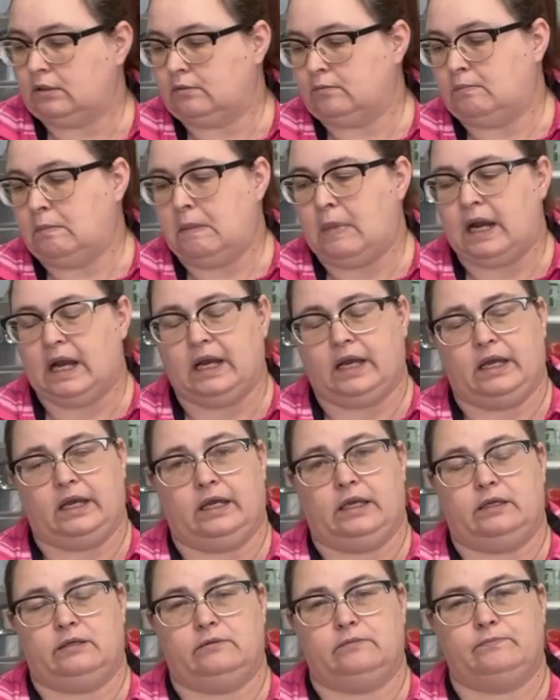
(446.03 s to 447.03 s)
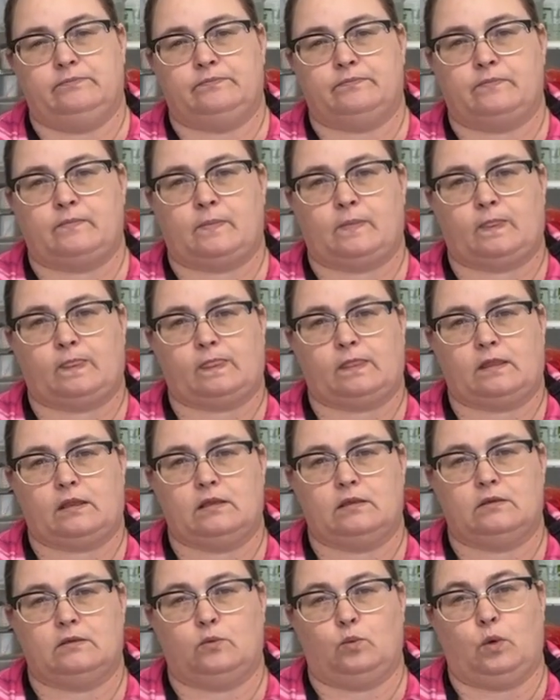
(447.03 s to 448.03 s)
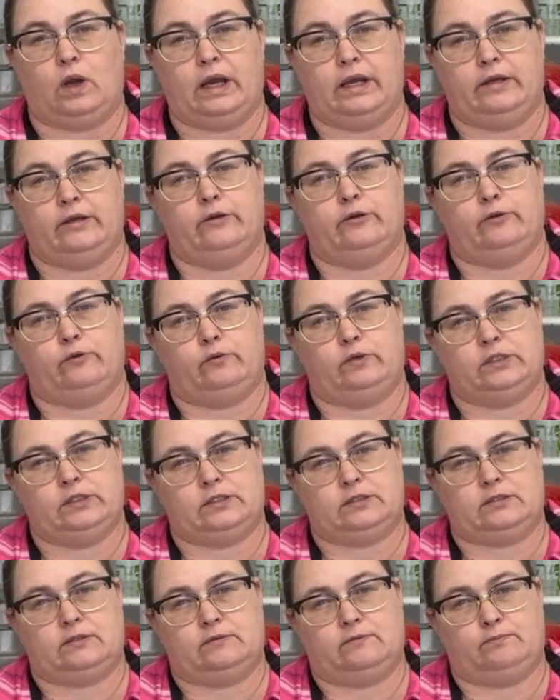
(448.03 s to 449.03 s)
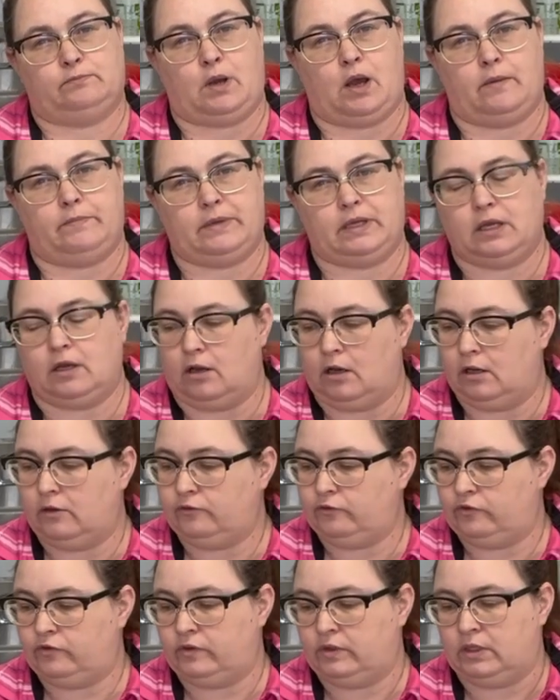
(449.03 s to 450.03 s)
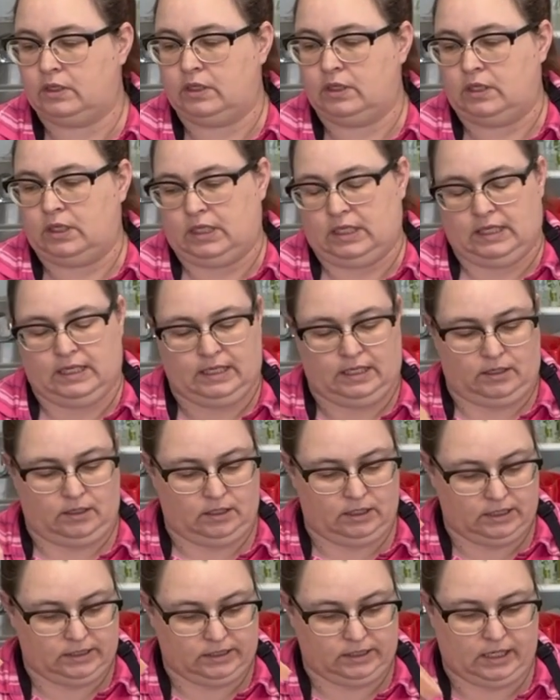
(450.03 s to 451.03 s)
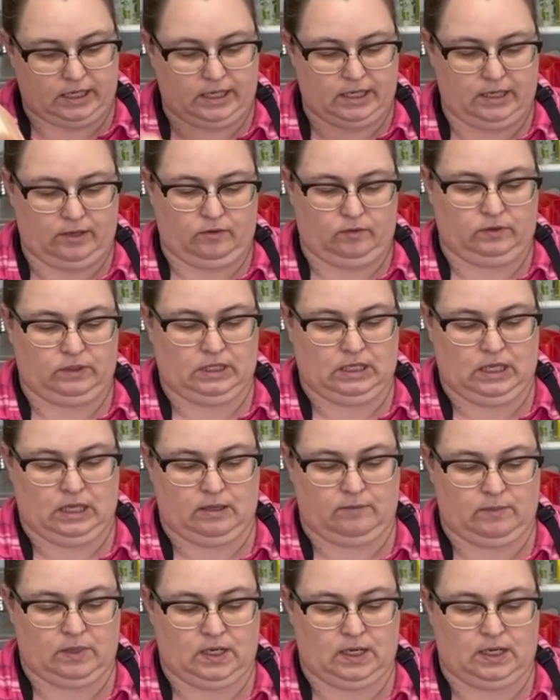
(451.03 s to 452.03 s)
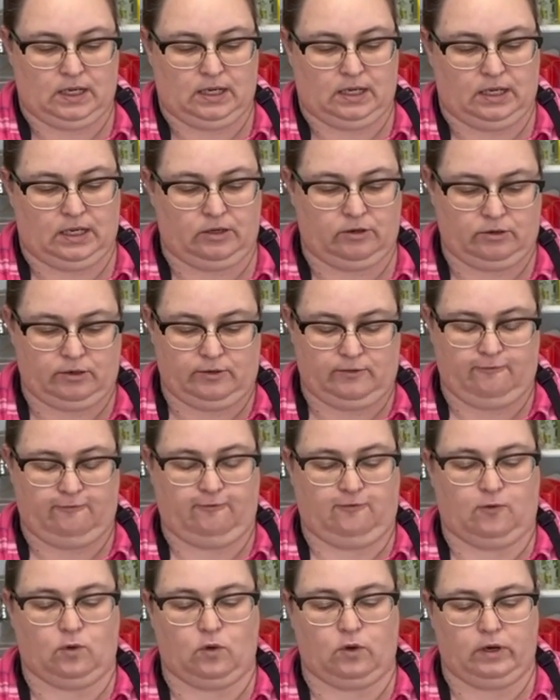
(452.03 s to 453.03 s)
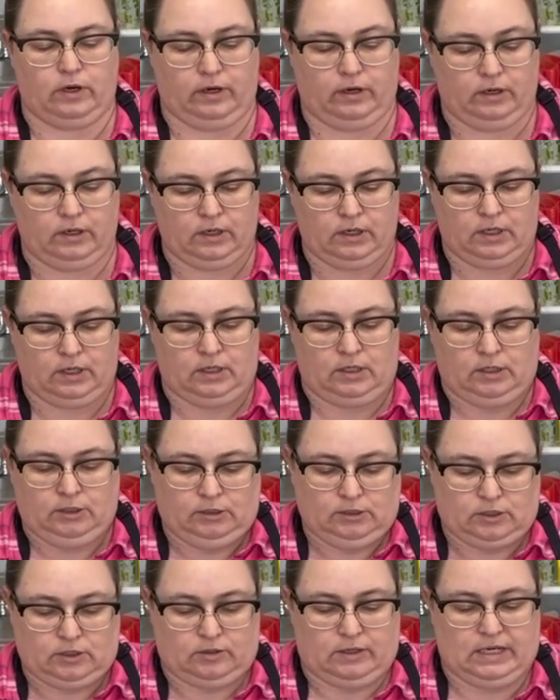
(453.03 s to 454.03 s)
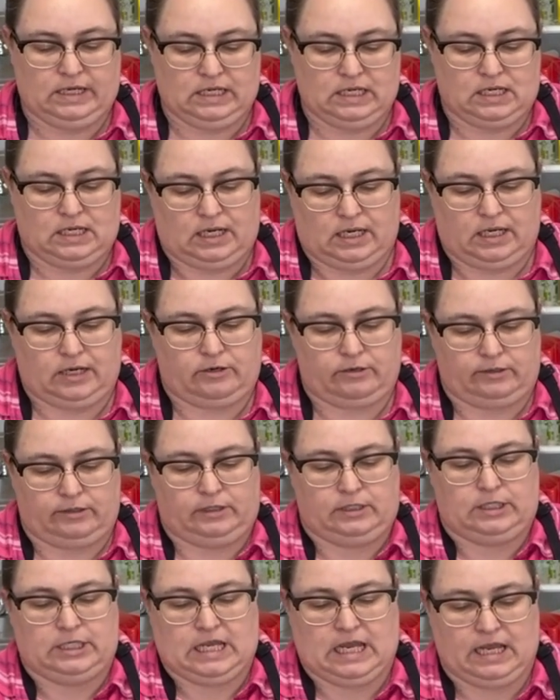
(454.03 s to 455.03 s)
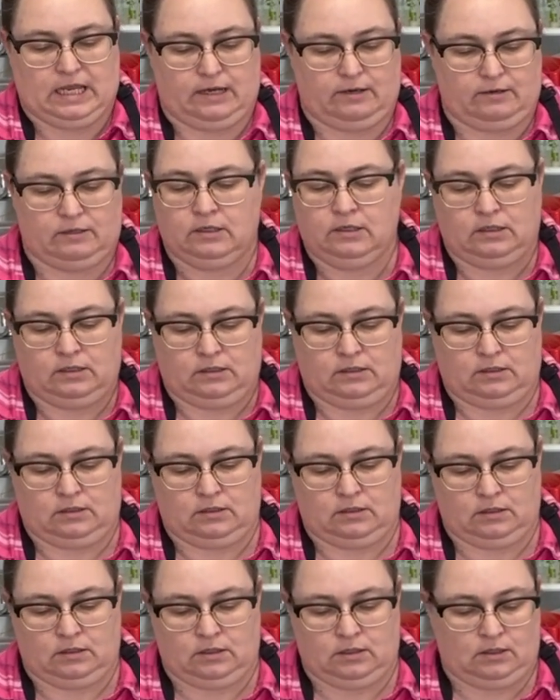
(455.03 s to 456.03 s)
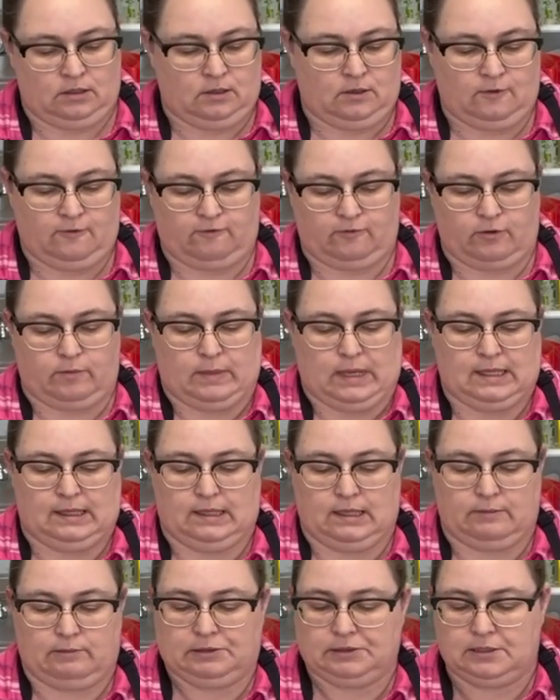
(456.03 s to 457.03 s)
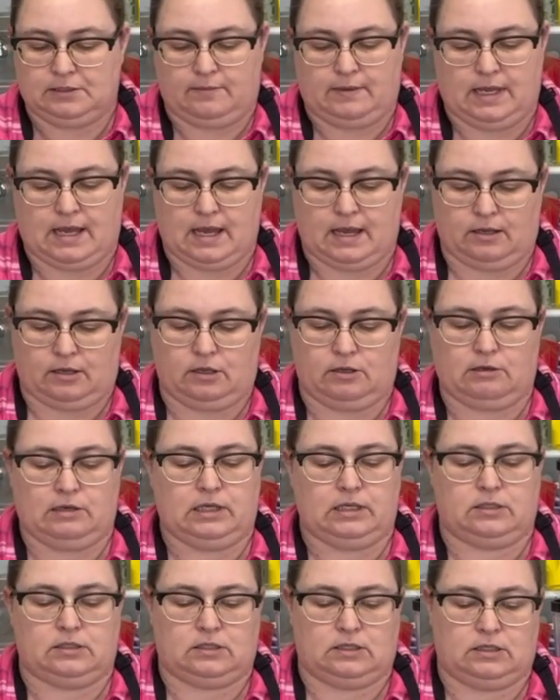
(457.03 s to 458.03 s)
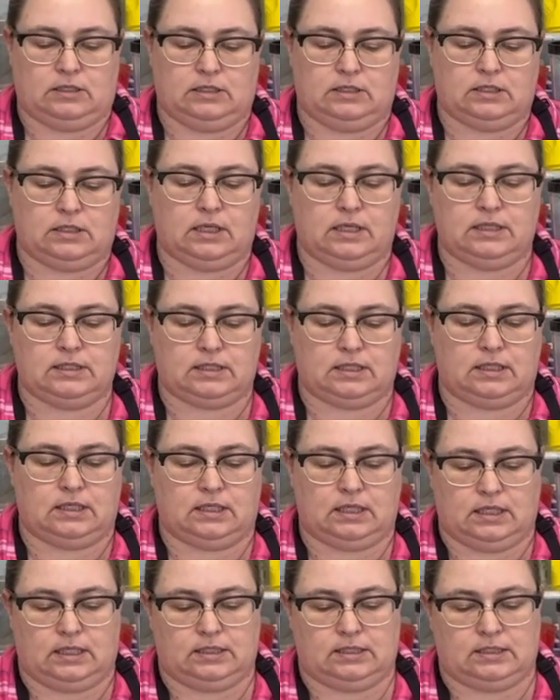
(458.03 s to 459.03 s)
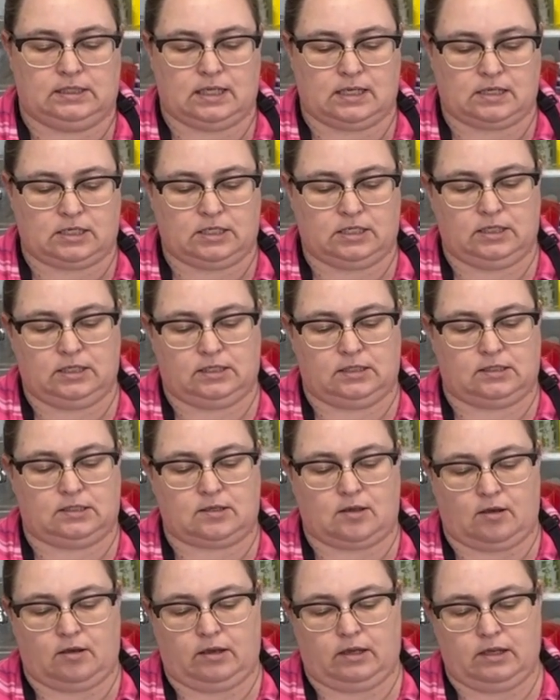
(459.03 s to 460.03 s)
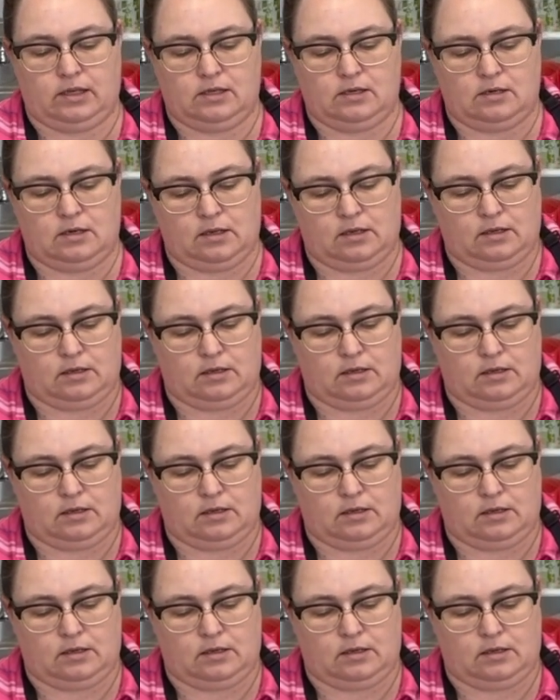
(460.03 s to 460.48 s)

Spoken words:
my wire was popping off, and this guy only came in at 104. So I need 110 for my label to be accurate. So this guy's gonna get set to the side.